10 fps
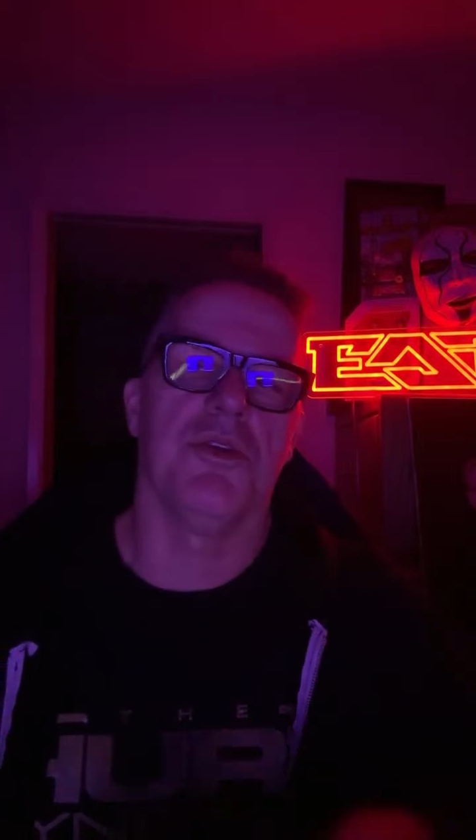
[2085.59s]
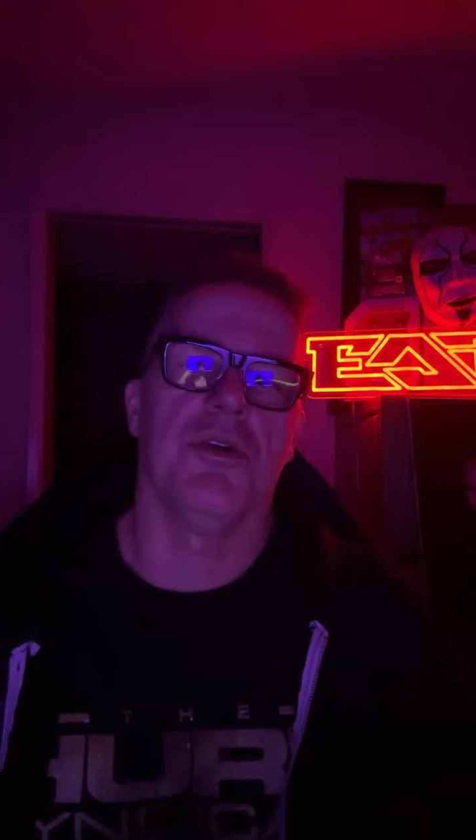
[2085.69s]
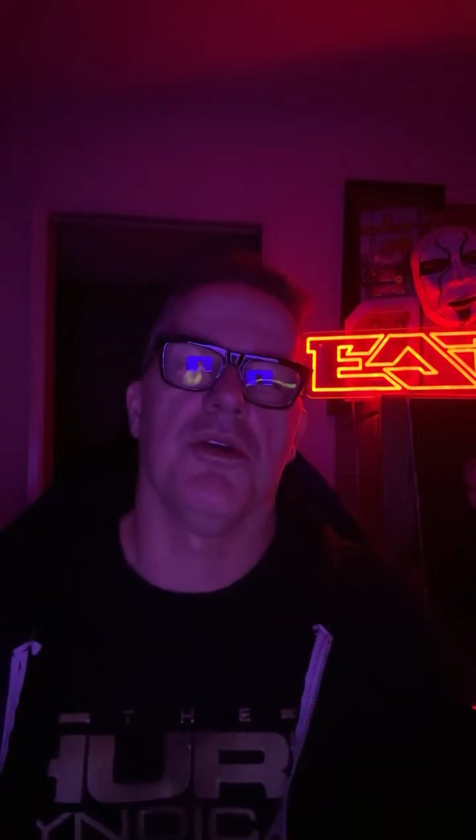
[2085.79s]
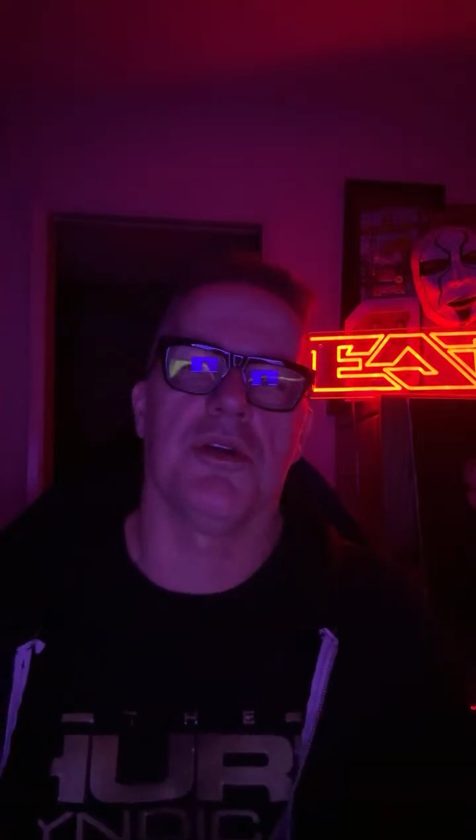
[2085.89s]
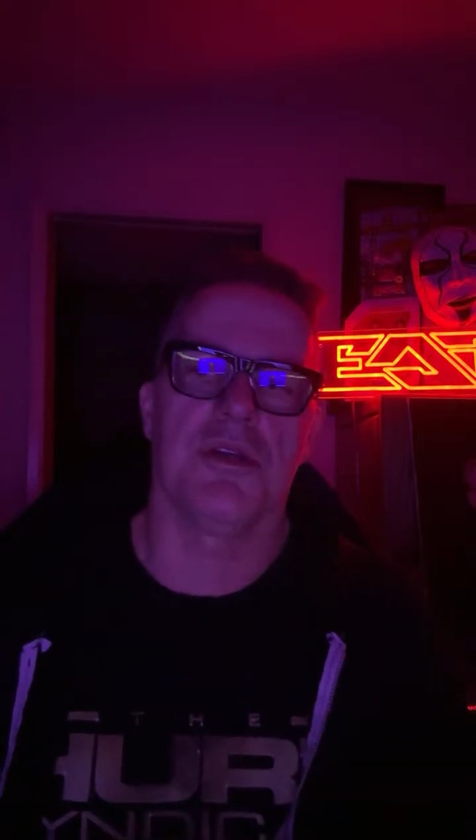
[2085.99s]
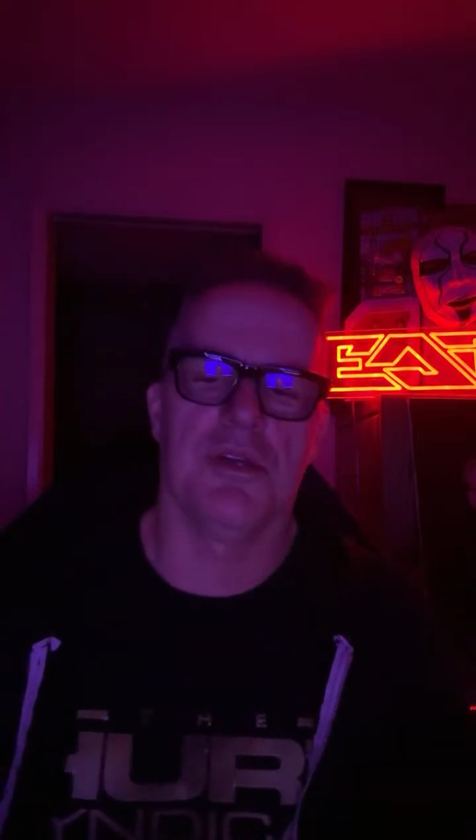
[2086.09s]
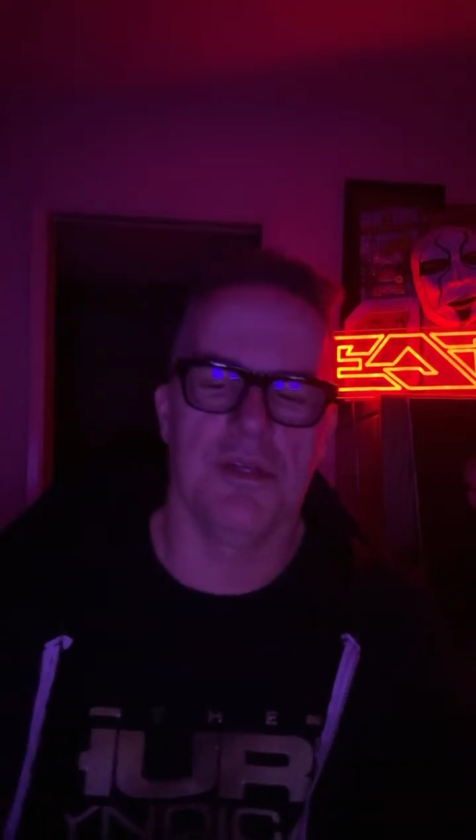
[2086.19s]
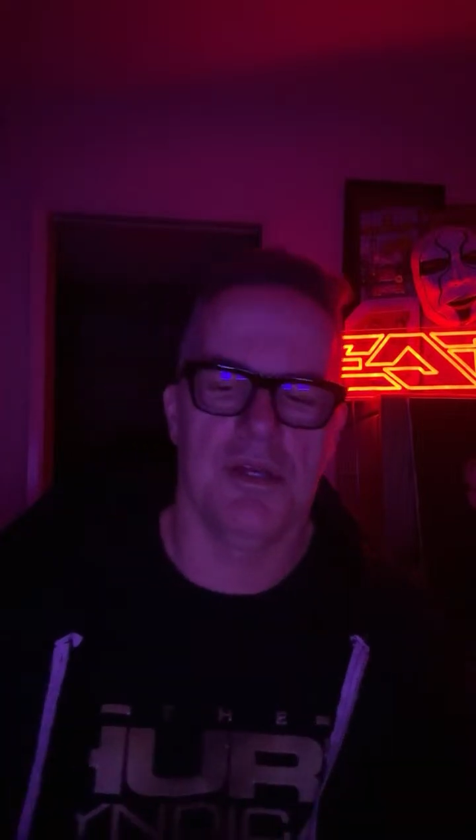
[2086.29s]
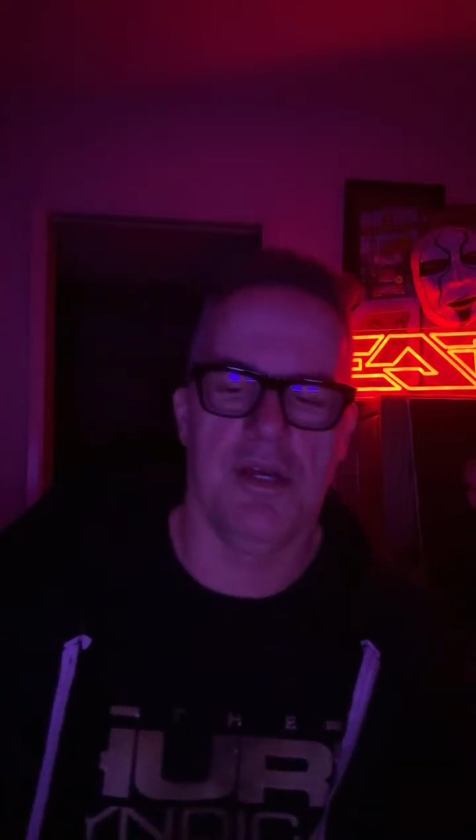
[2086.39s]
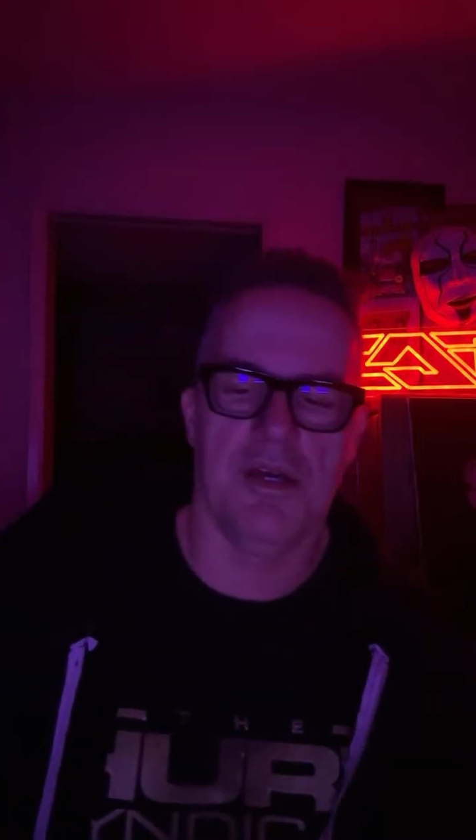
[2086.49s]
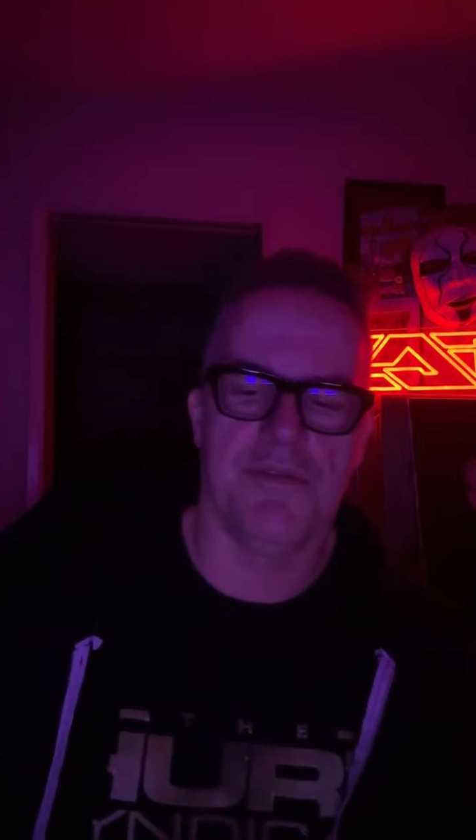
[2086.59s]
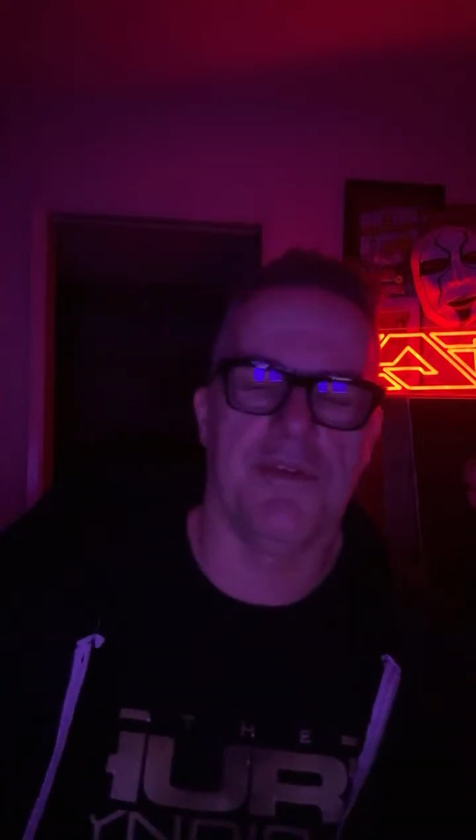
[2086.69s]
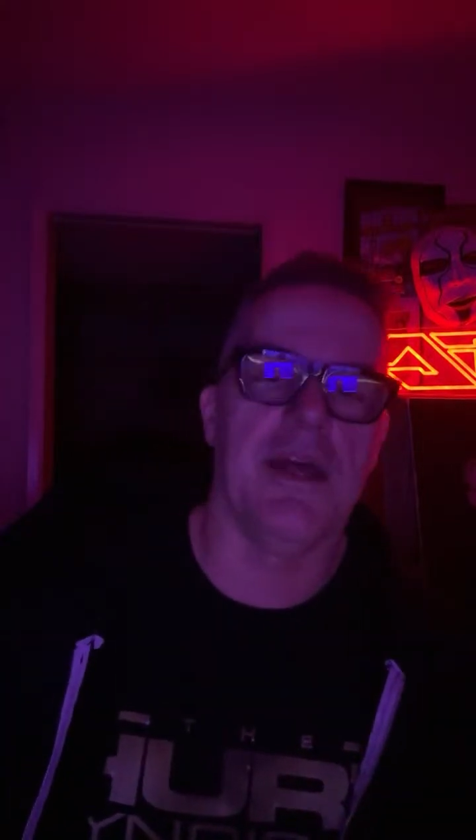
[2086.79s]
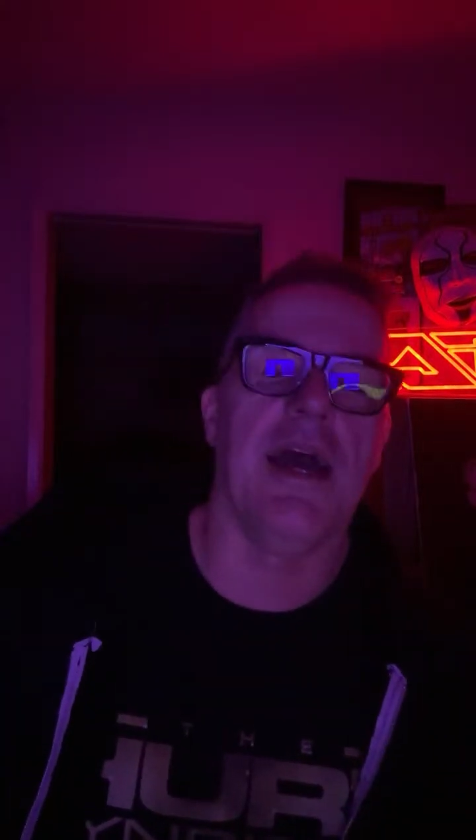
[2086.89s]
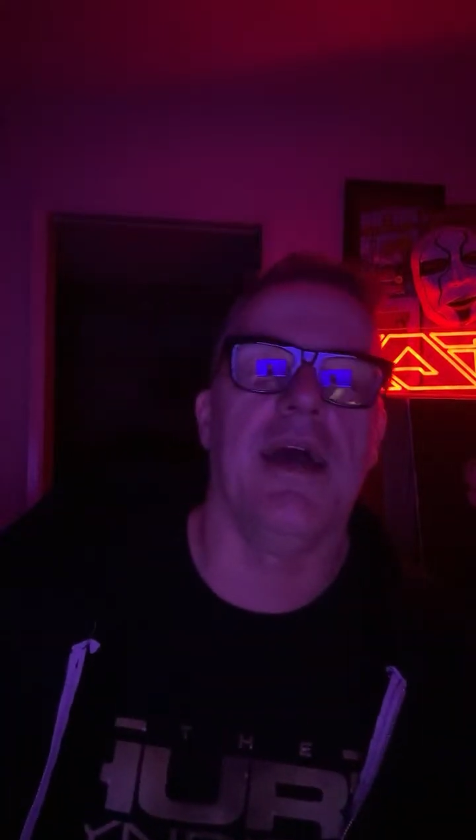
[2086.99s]
York for
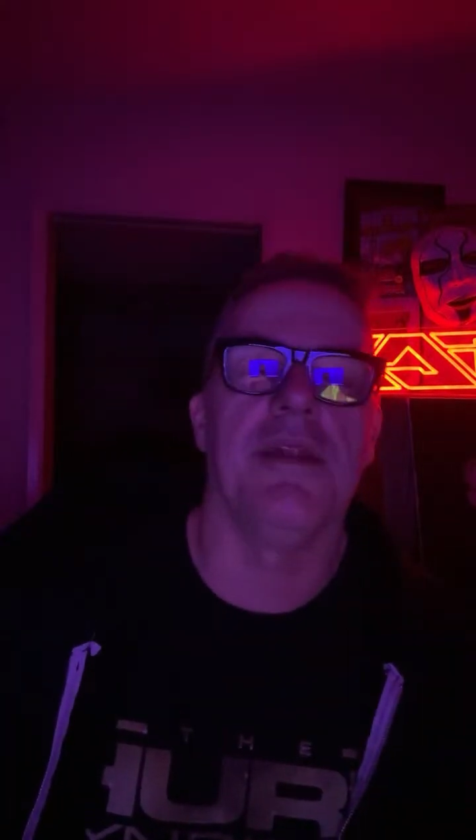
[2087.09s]
that.